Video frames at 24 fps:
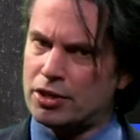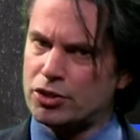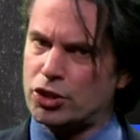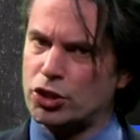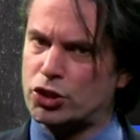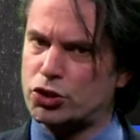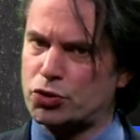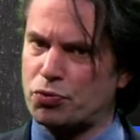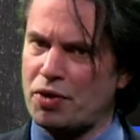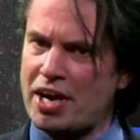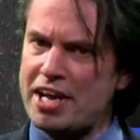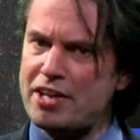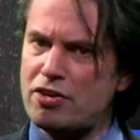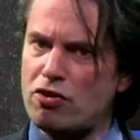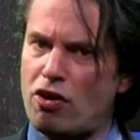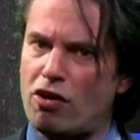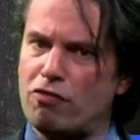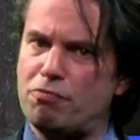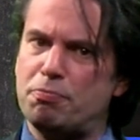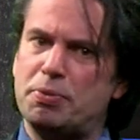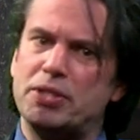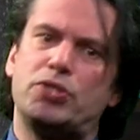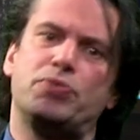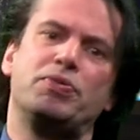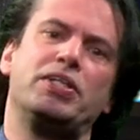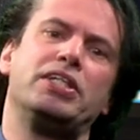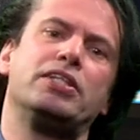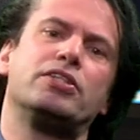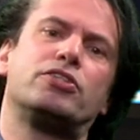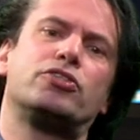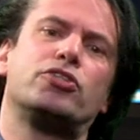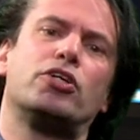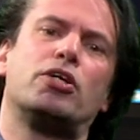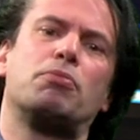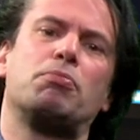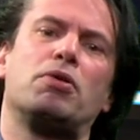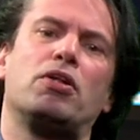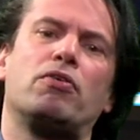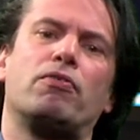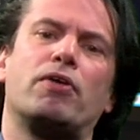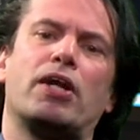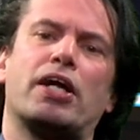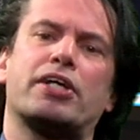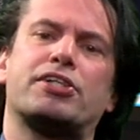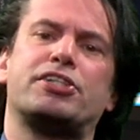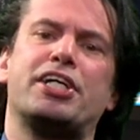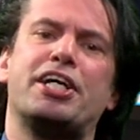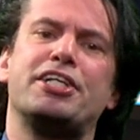The trade-off between thermal
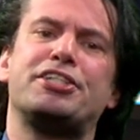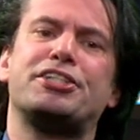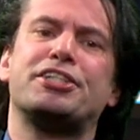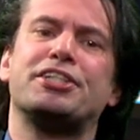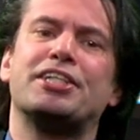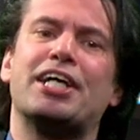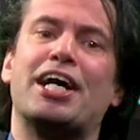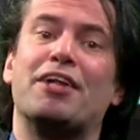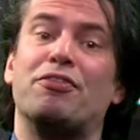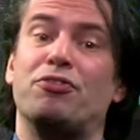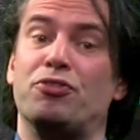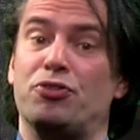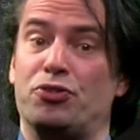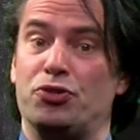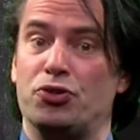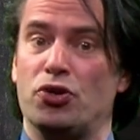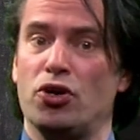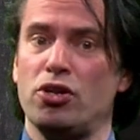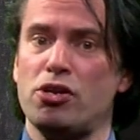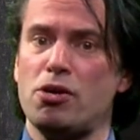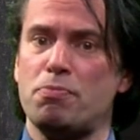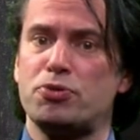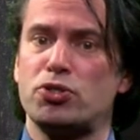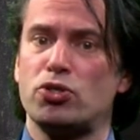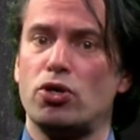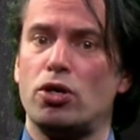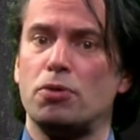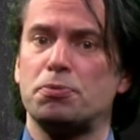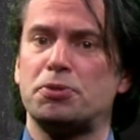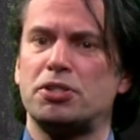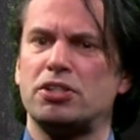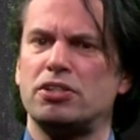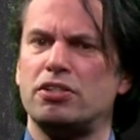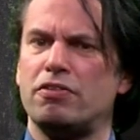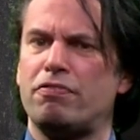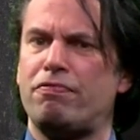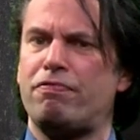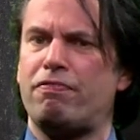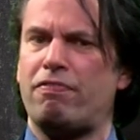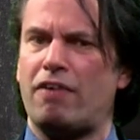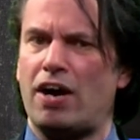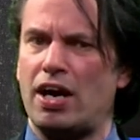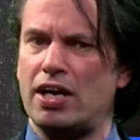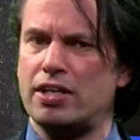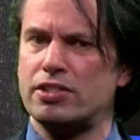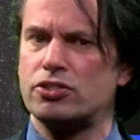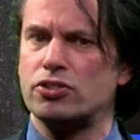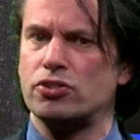relaxation and non-absorption
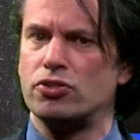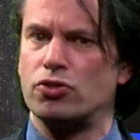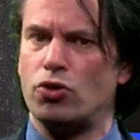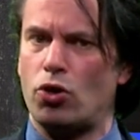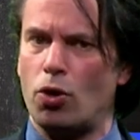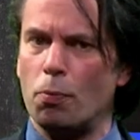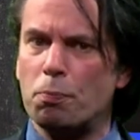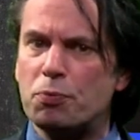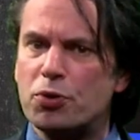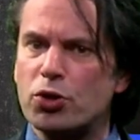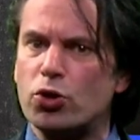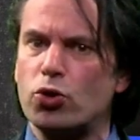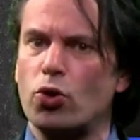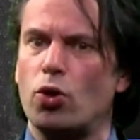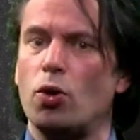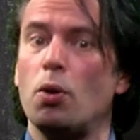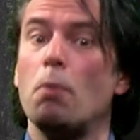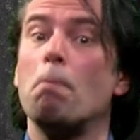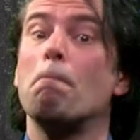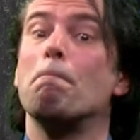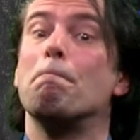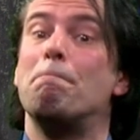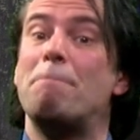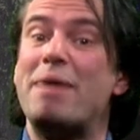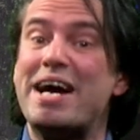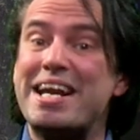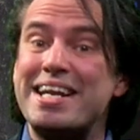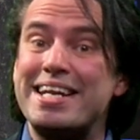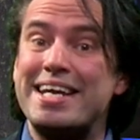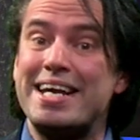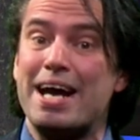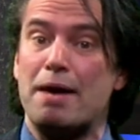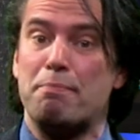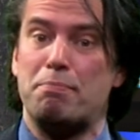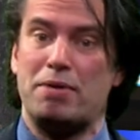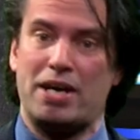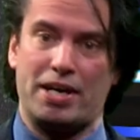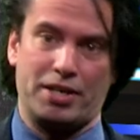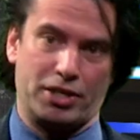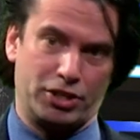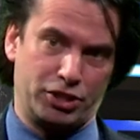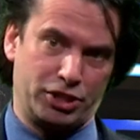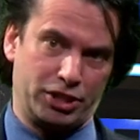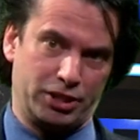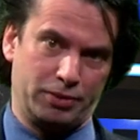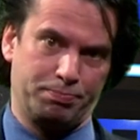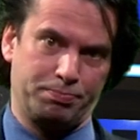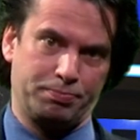defines an optimal band gap
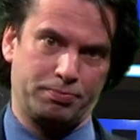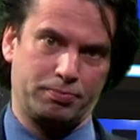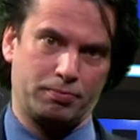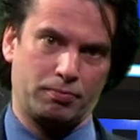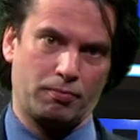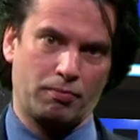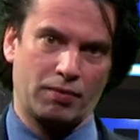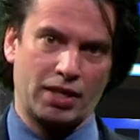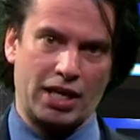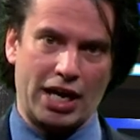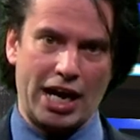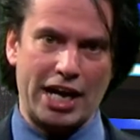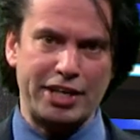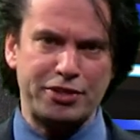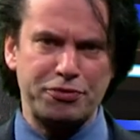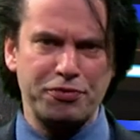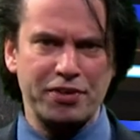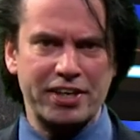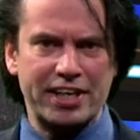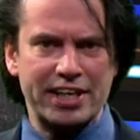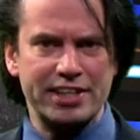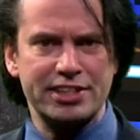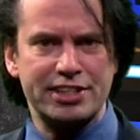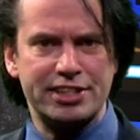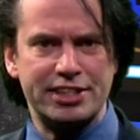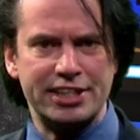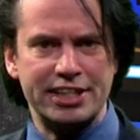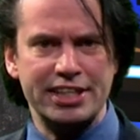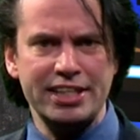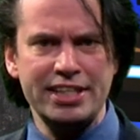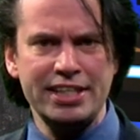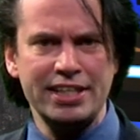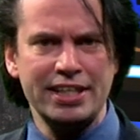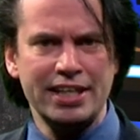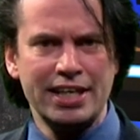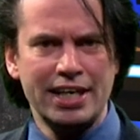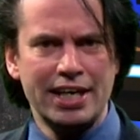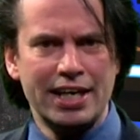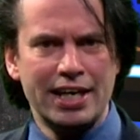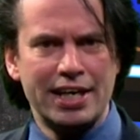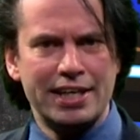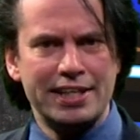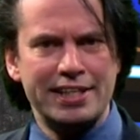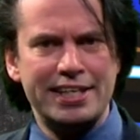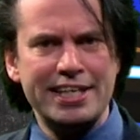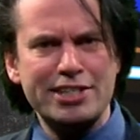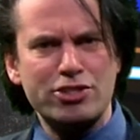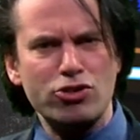energy. As we can see,
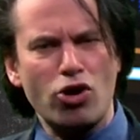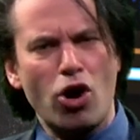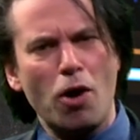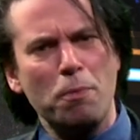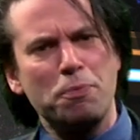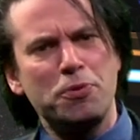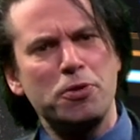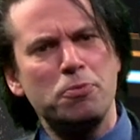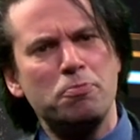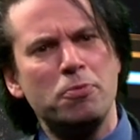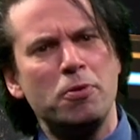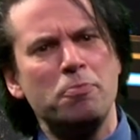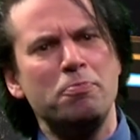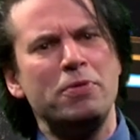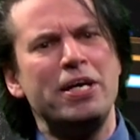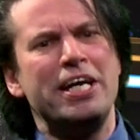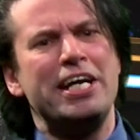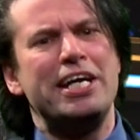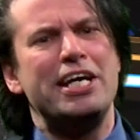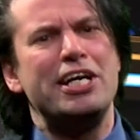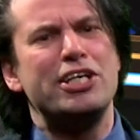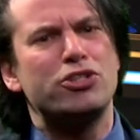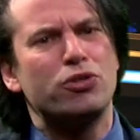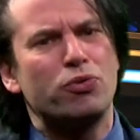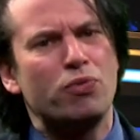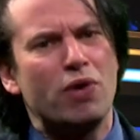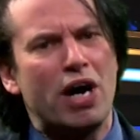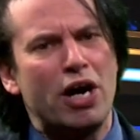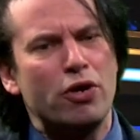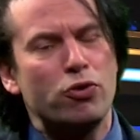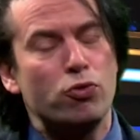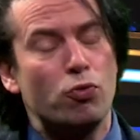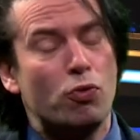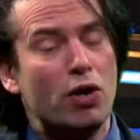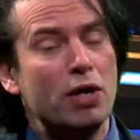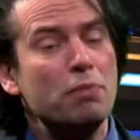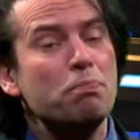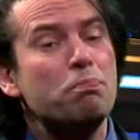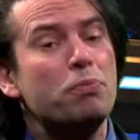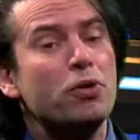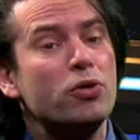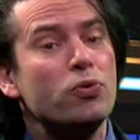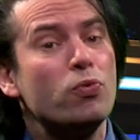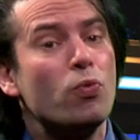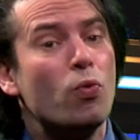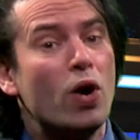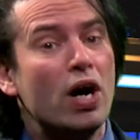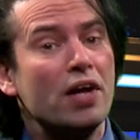this optimum is around
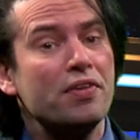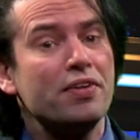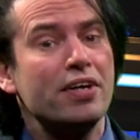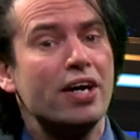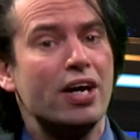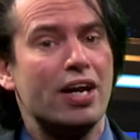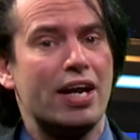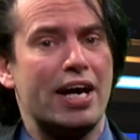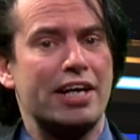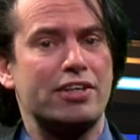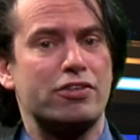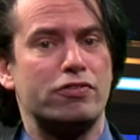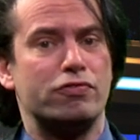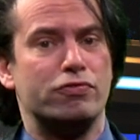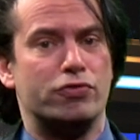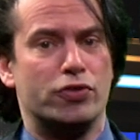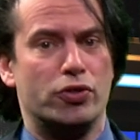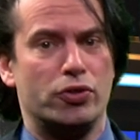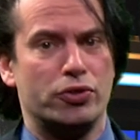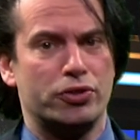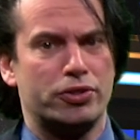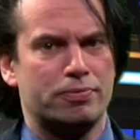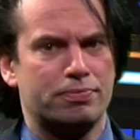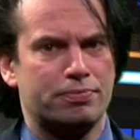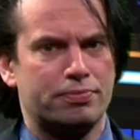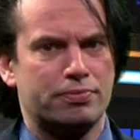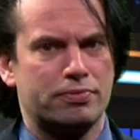1.1 electron volt.